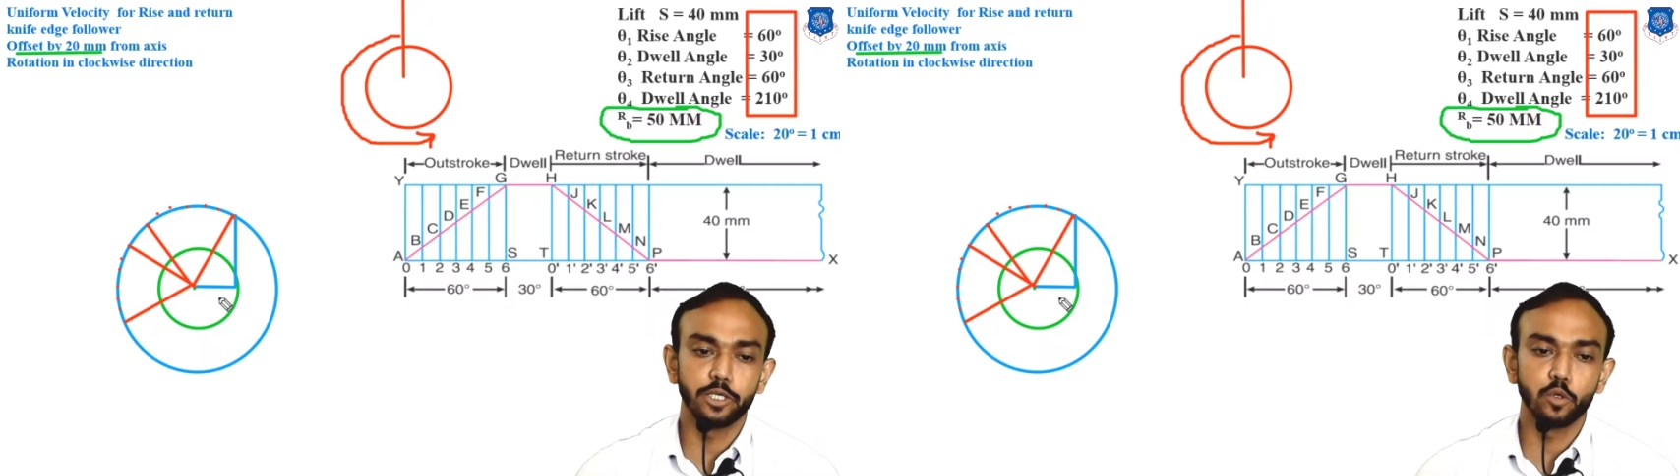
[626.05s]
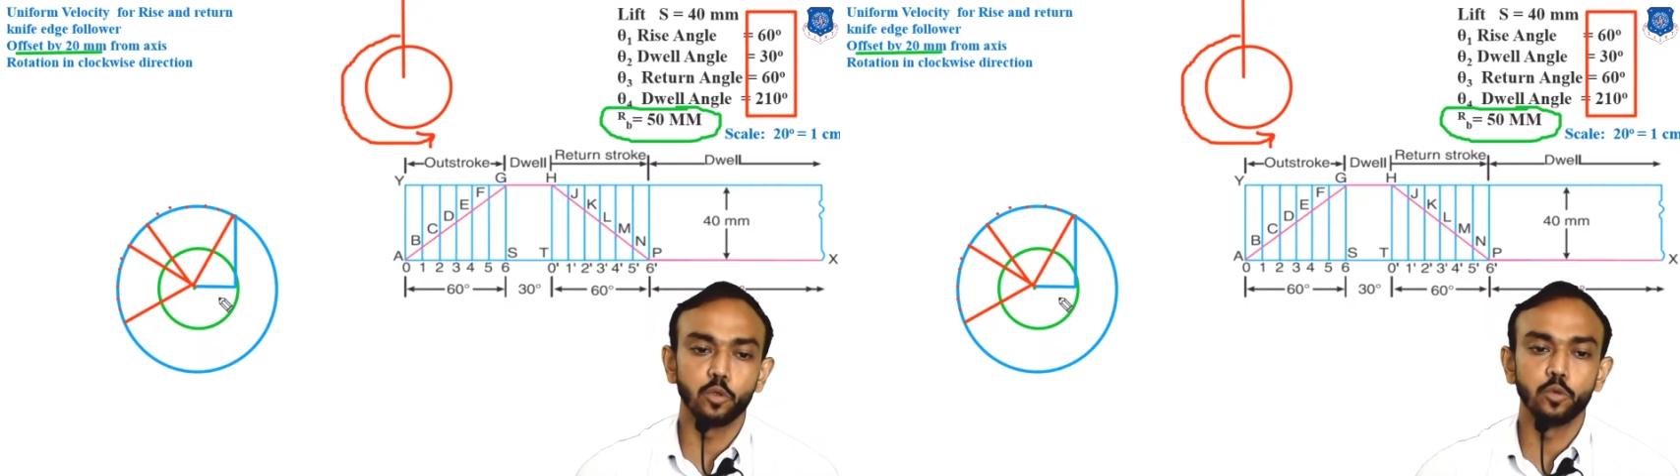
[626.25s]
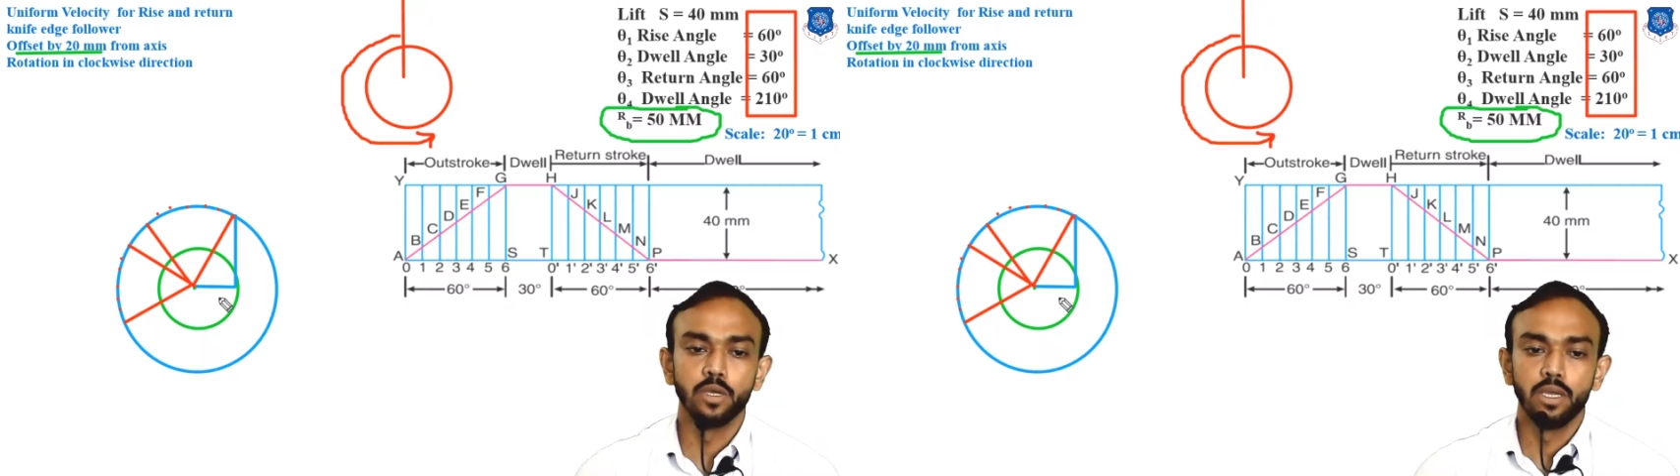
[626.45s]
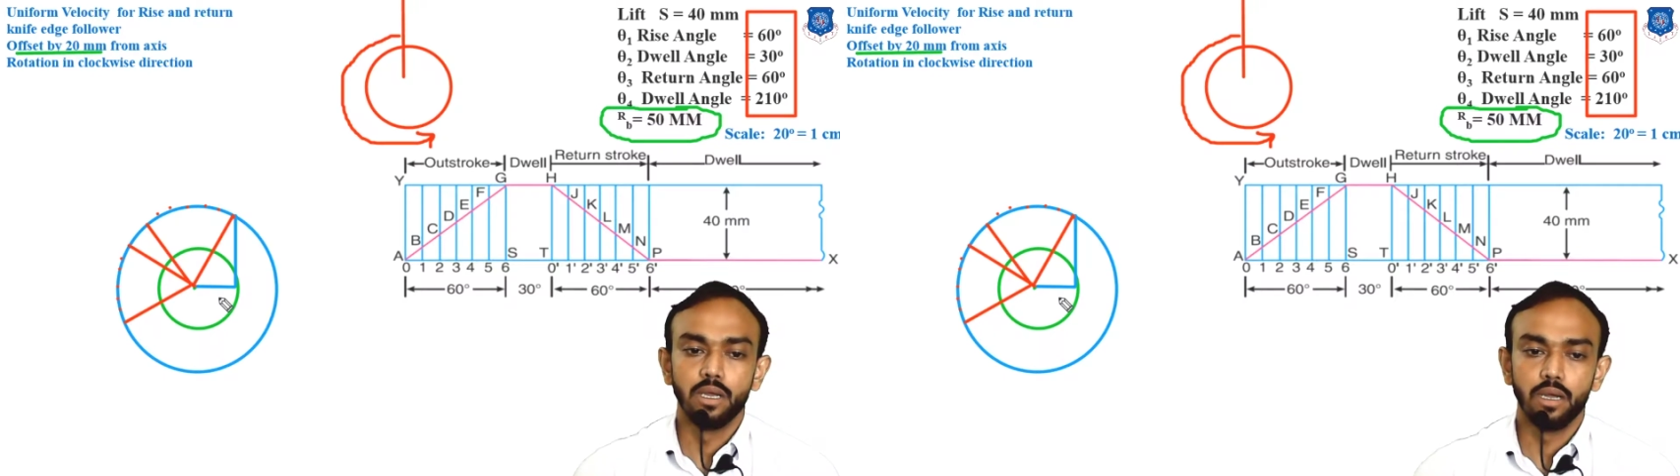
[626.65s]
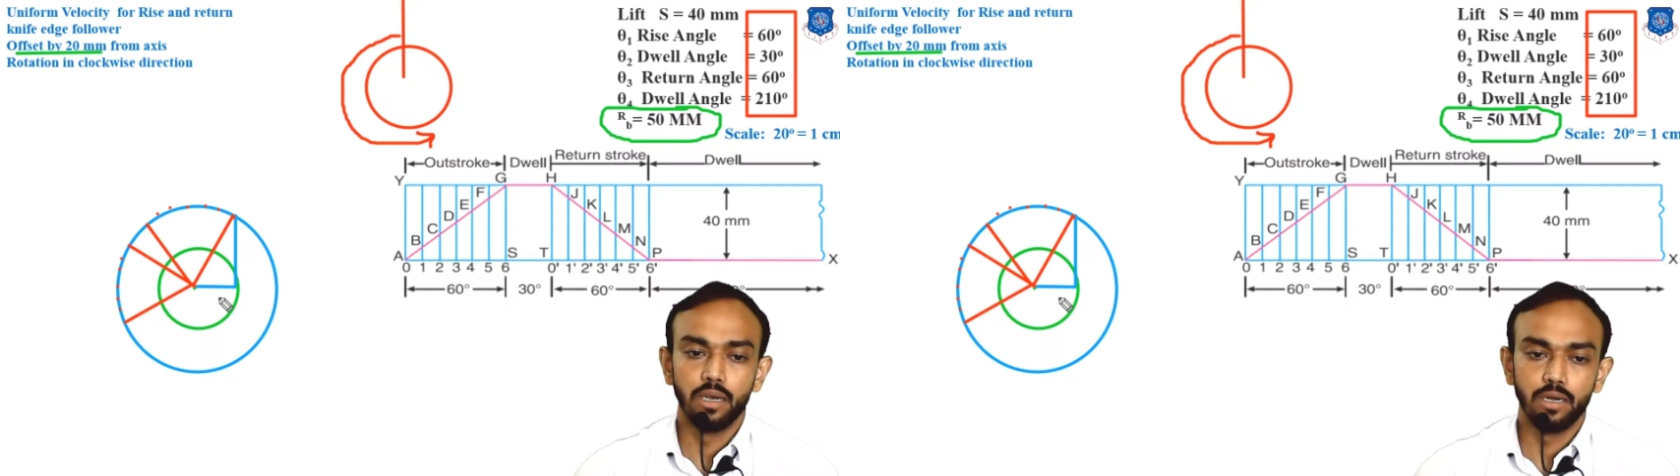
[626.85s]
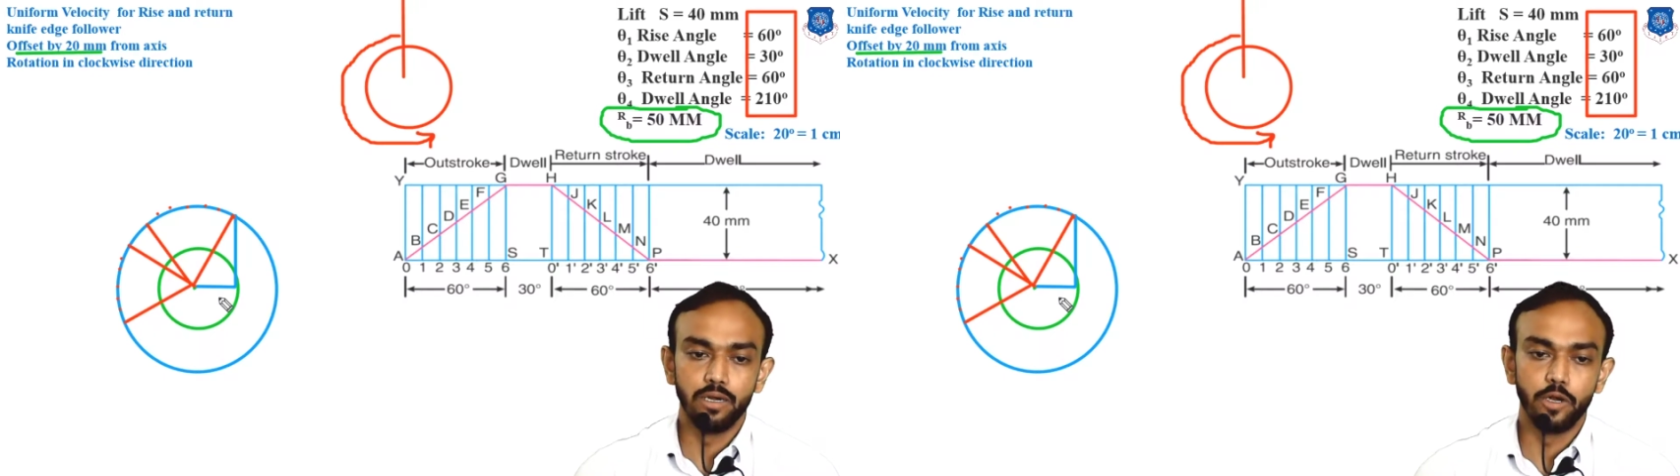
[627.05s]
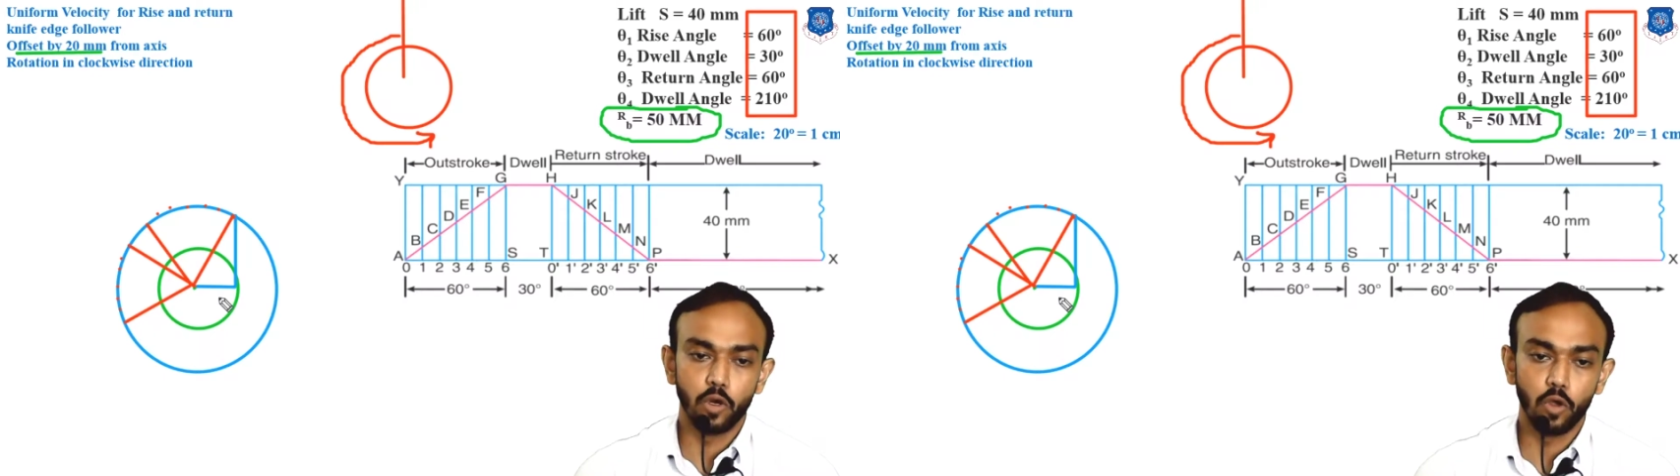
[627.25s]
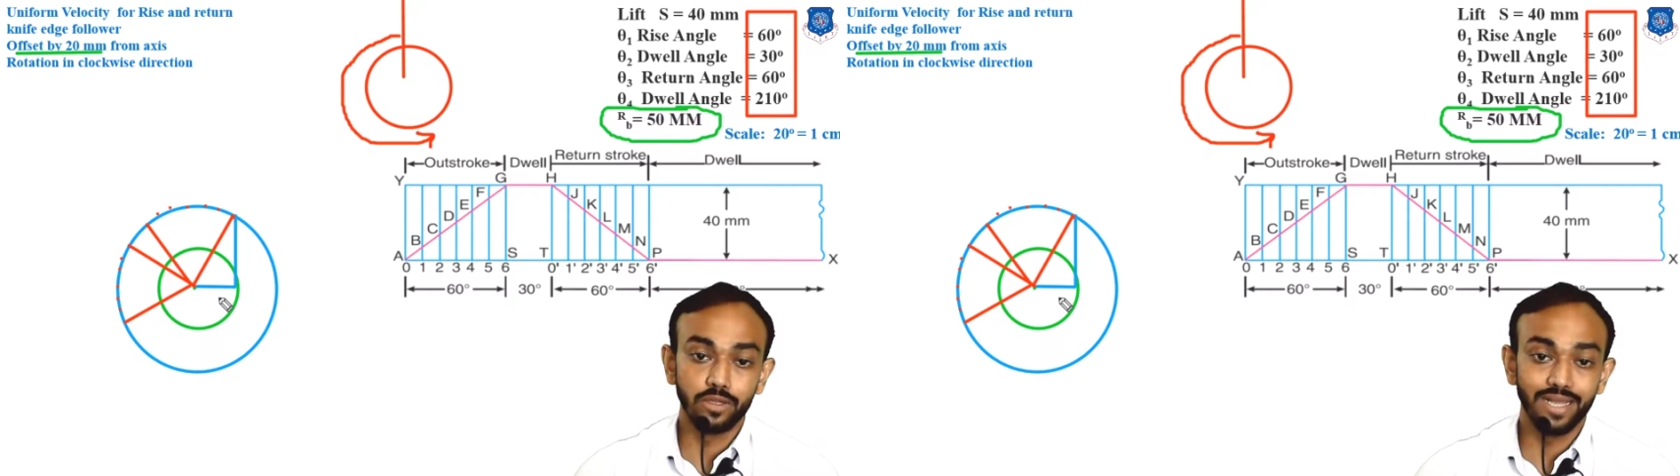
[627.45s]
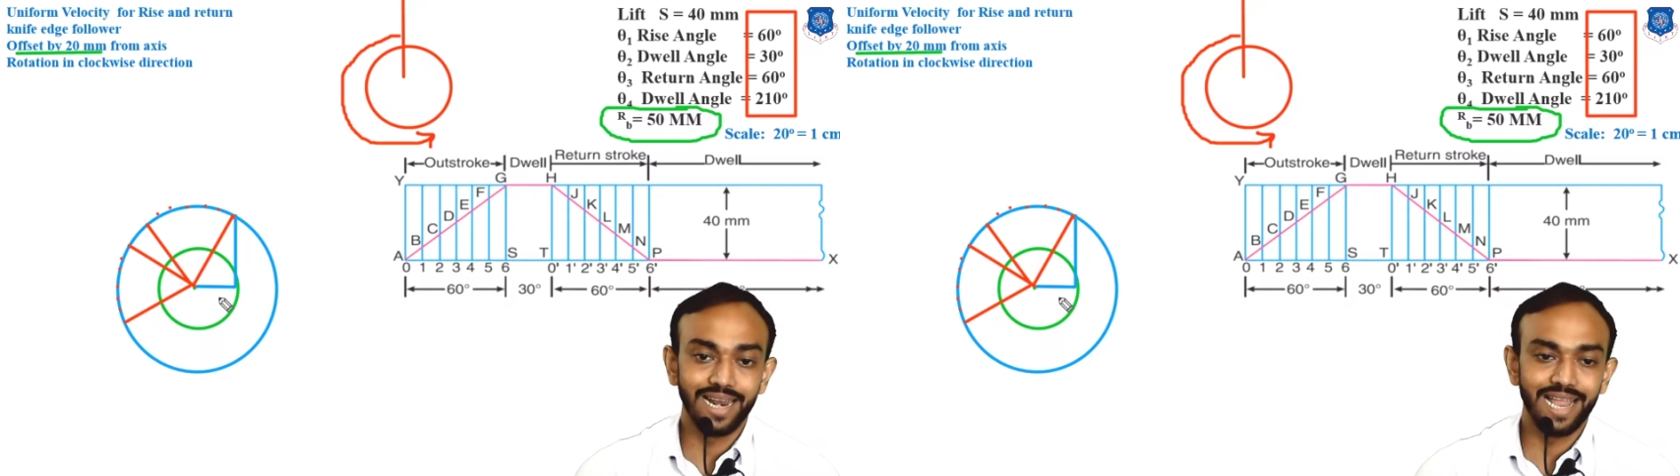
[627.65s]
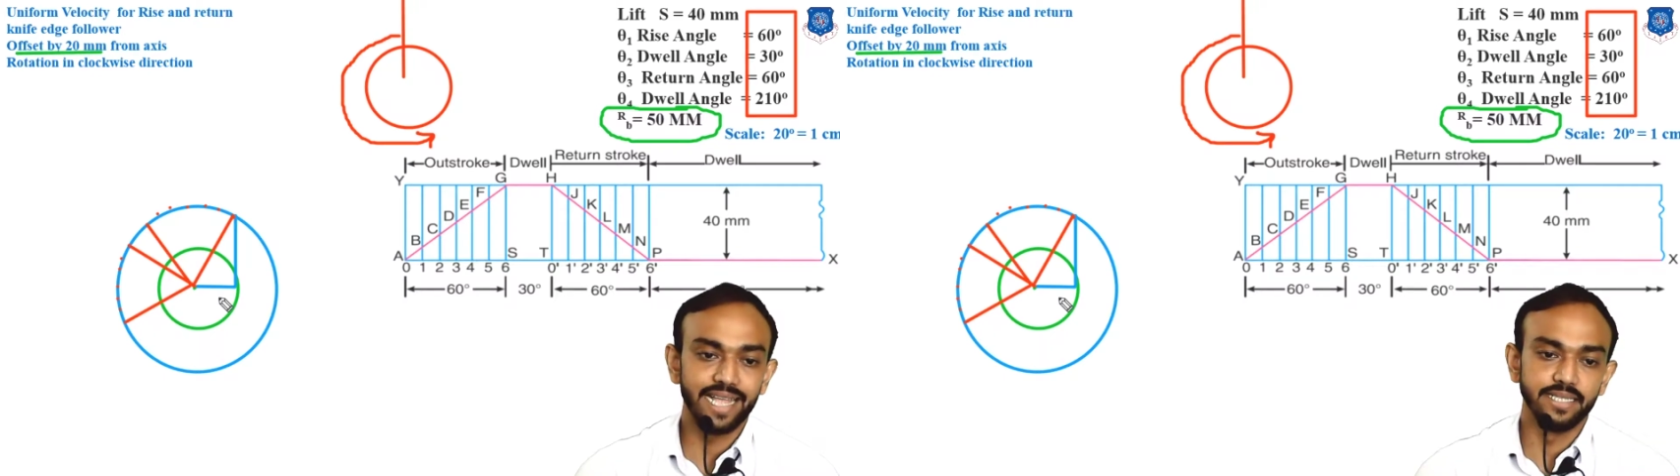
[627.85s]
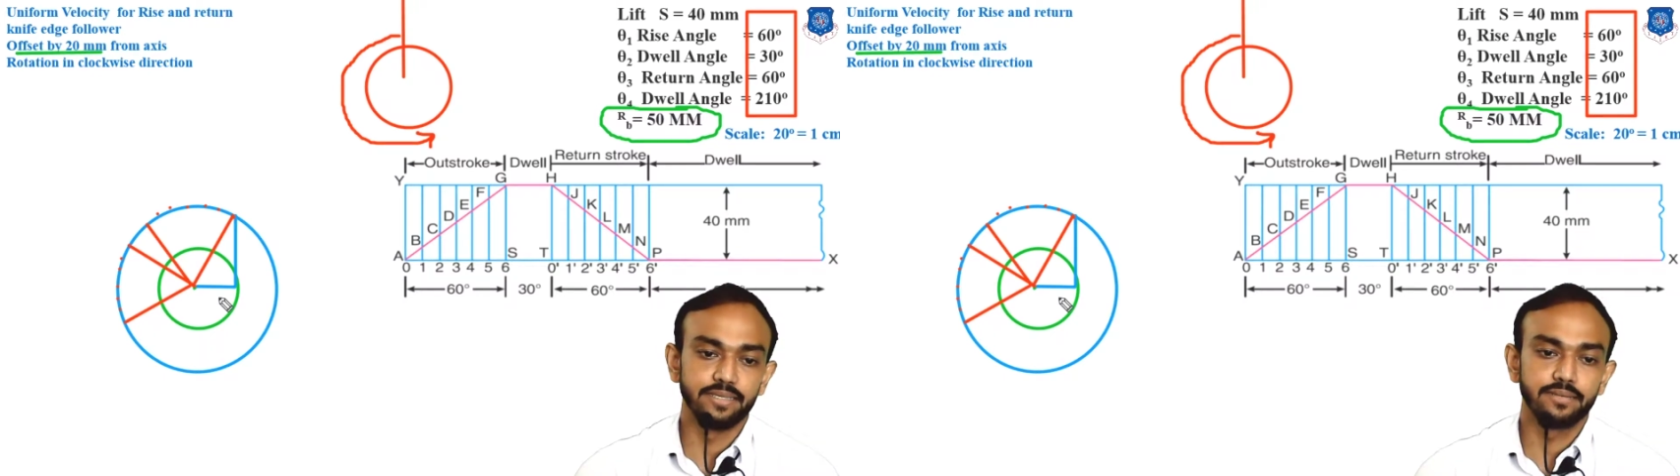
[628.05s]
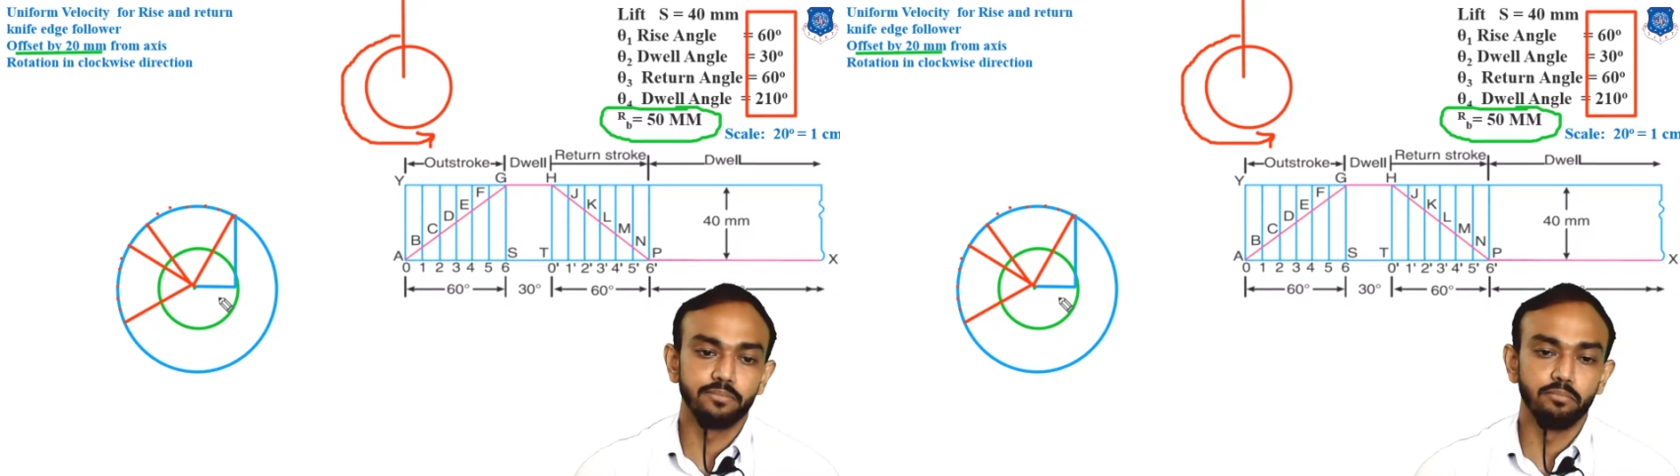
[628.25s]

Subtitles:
to draw the lines.